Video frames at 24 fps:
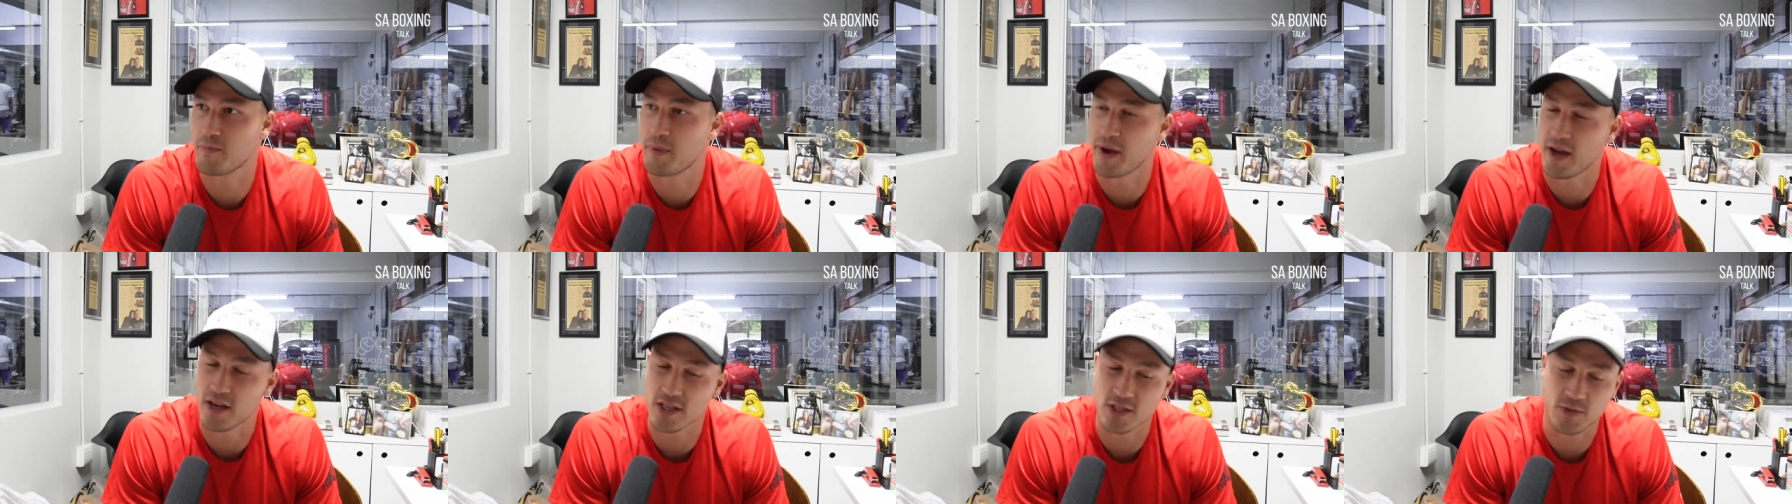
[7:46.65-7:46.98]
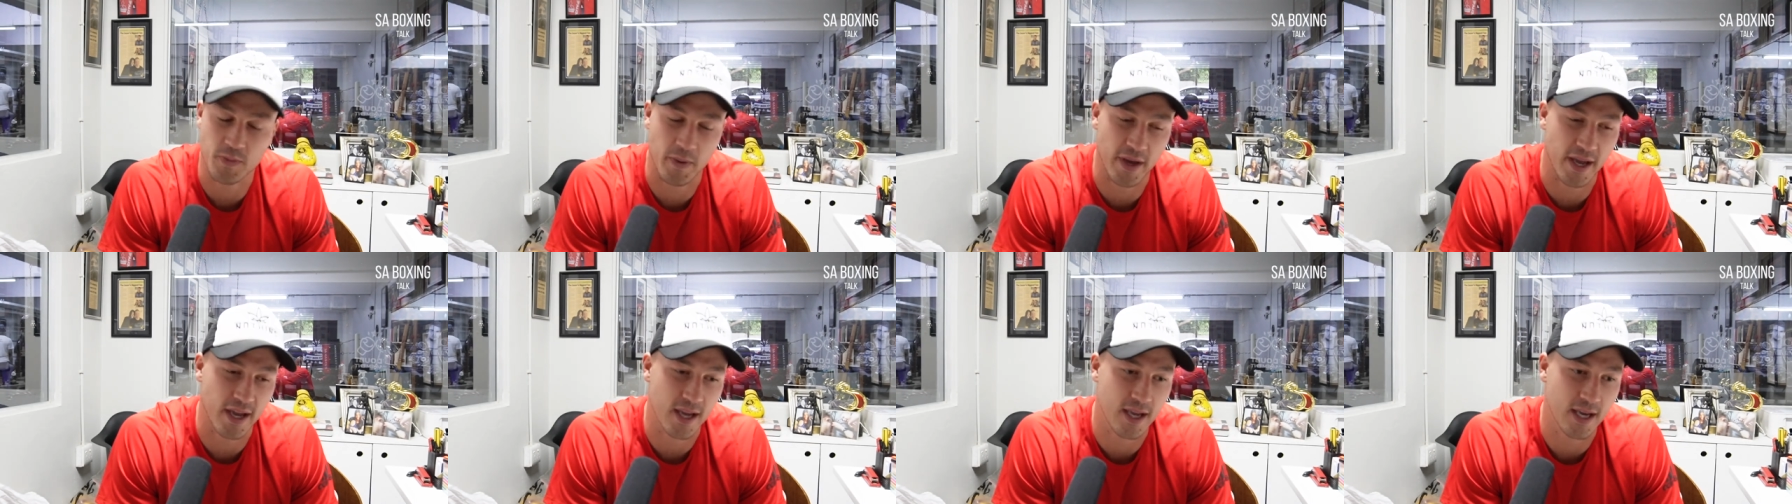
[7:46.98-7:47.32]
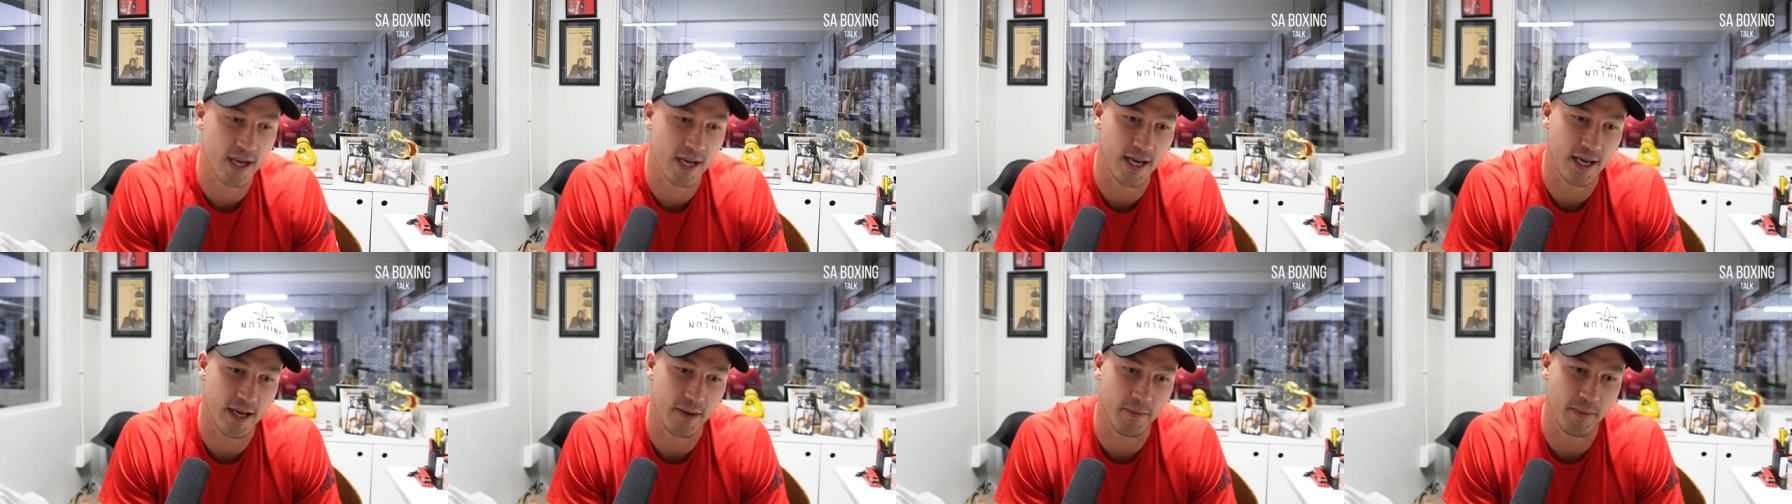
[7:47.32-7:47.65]
bounce back
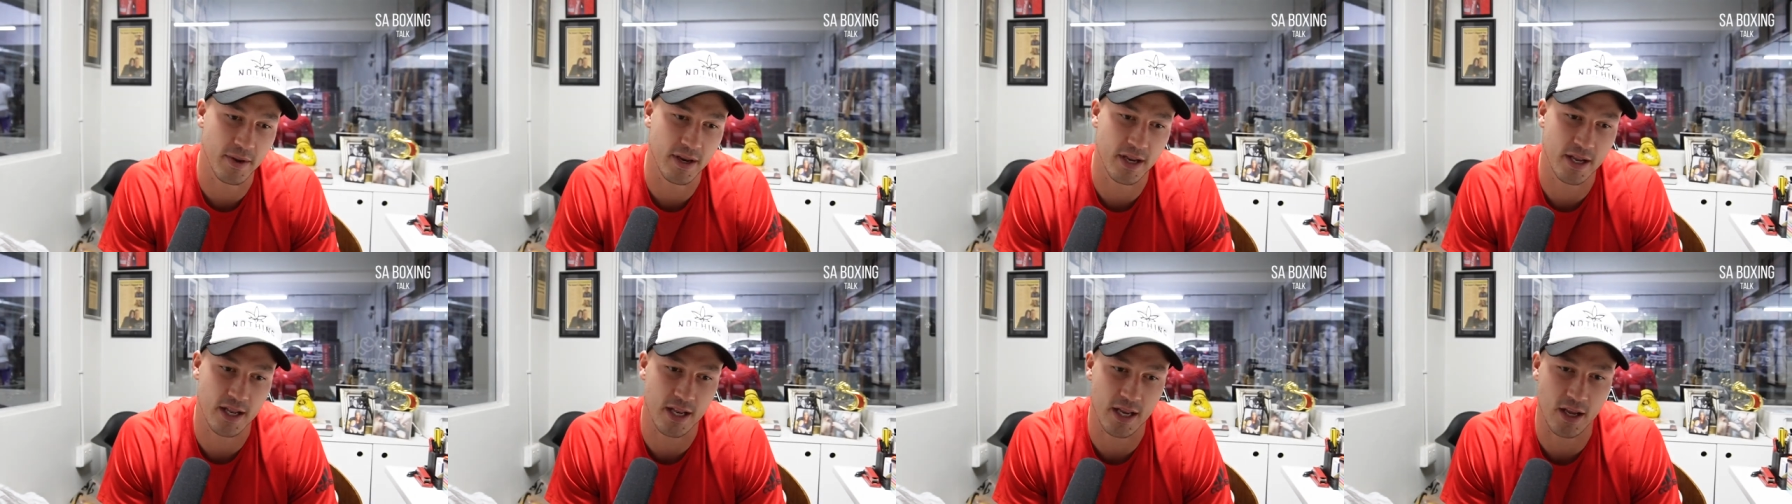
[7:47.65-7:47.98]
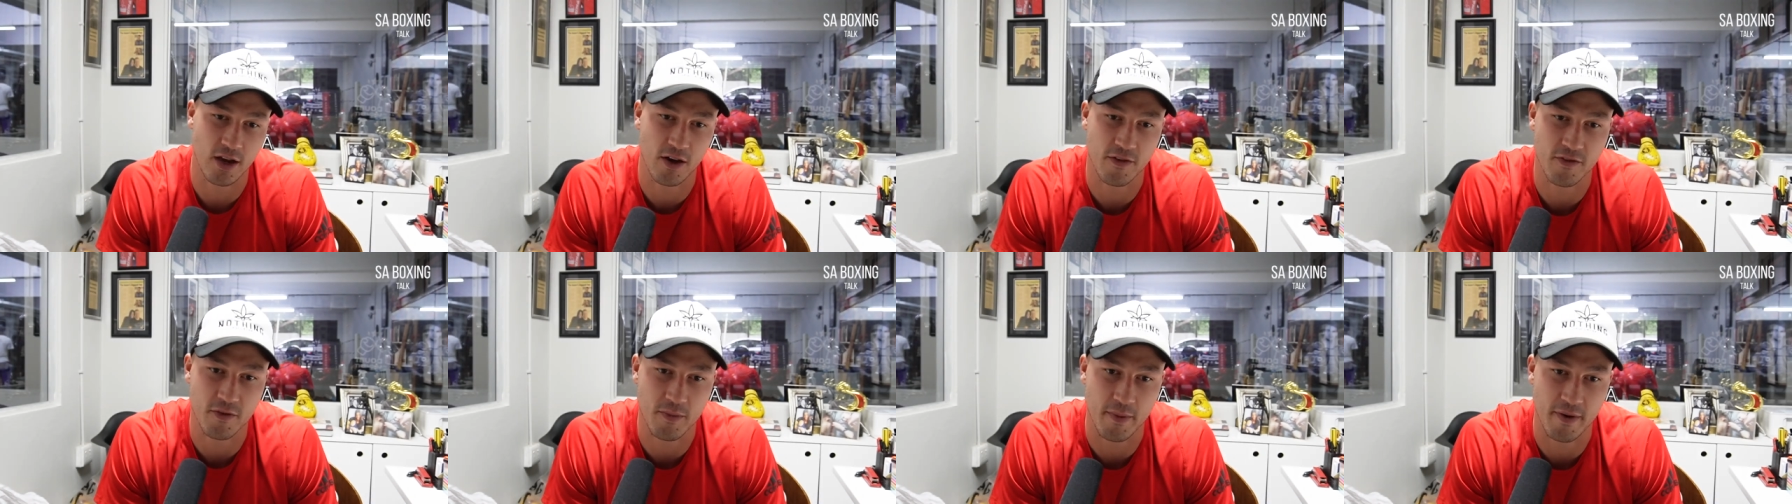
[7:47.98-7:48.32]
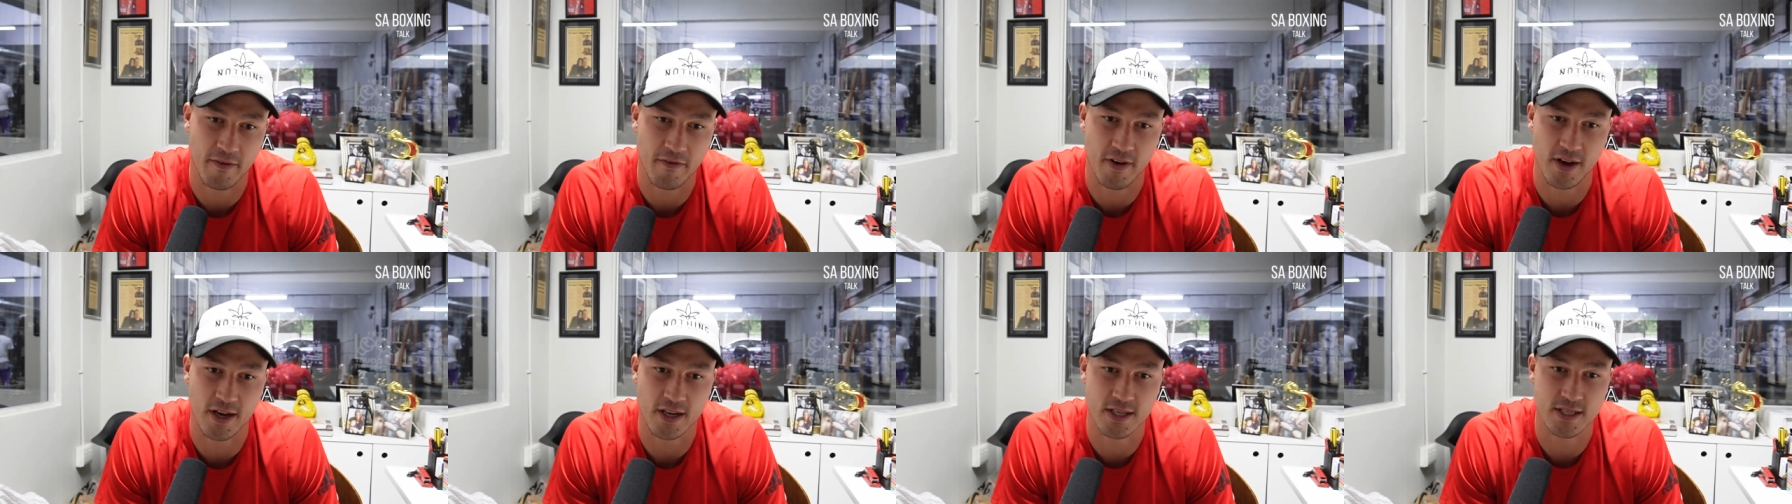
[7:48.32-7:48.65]
immediately after my
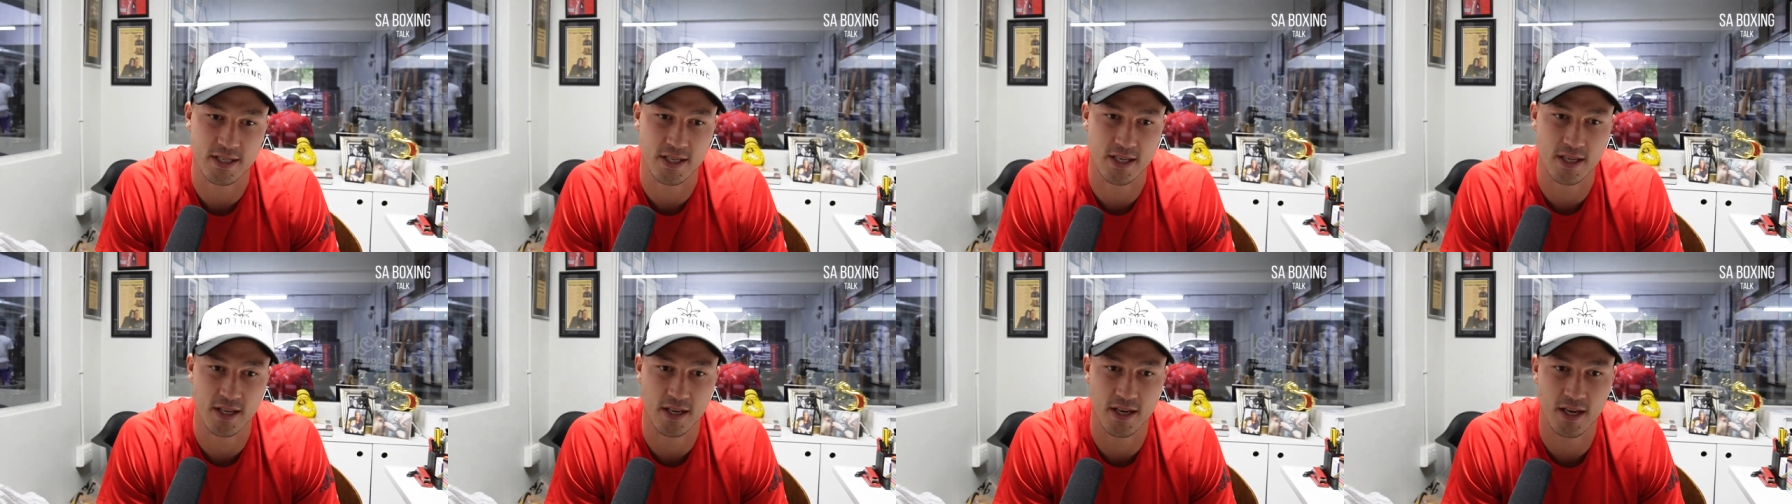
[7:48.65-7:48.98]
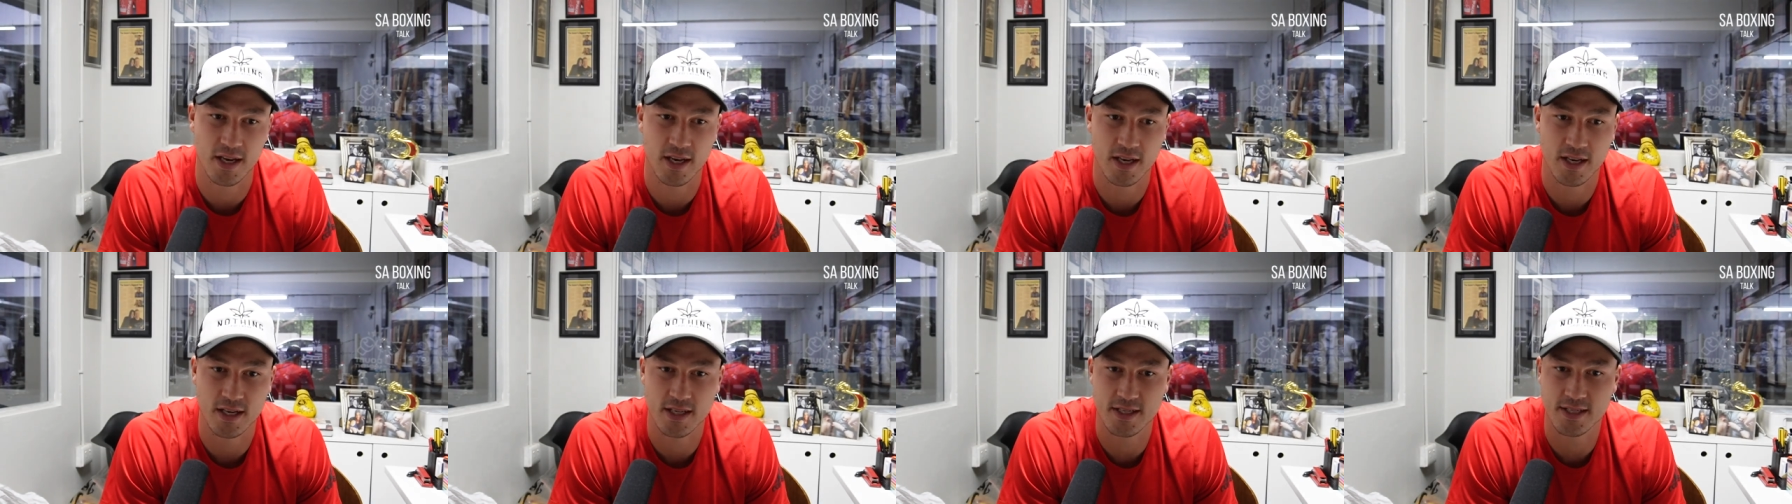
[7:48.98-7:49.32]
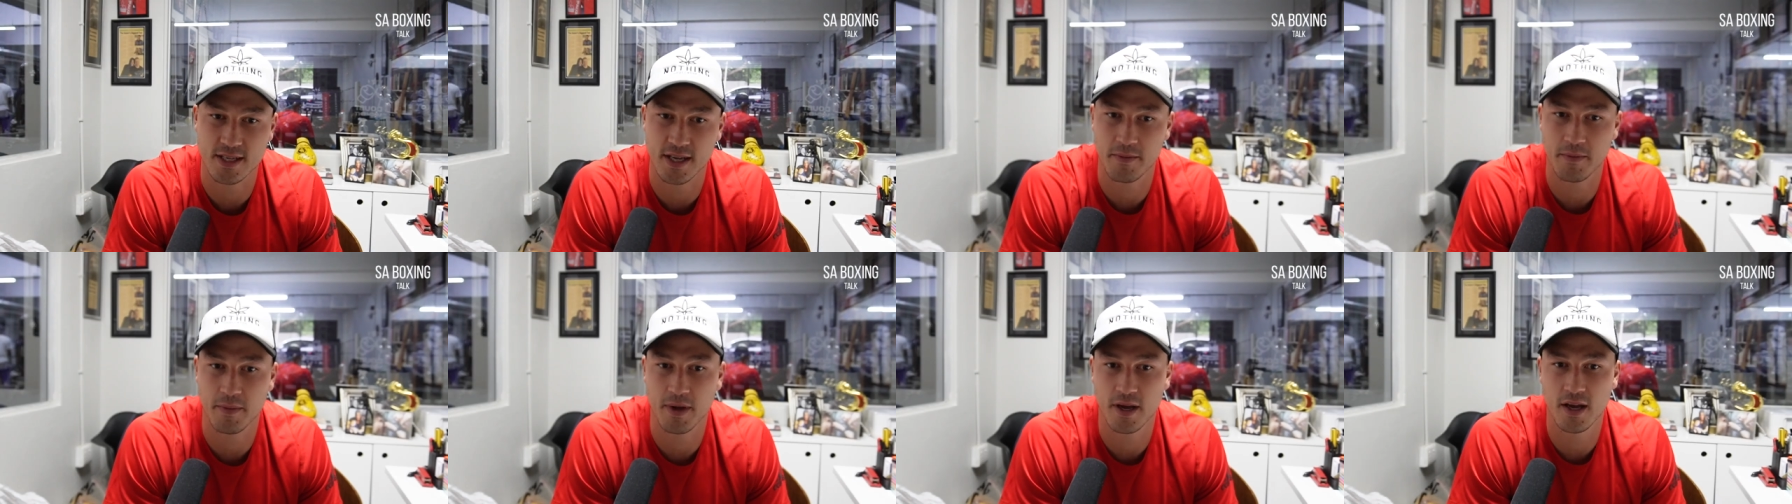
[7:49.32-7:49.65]
fight in
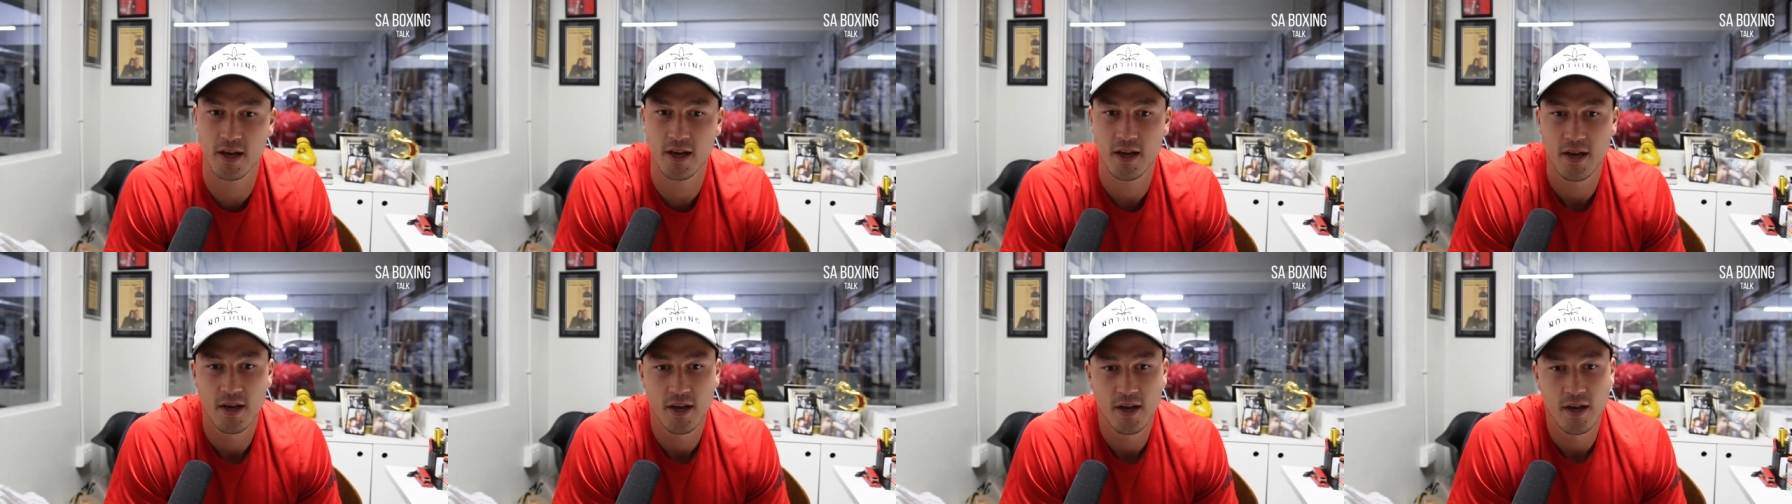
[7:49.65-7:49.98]
December.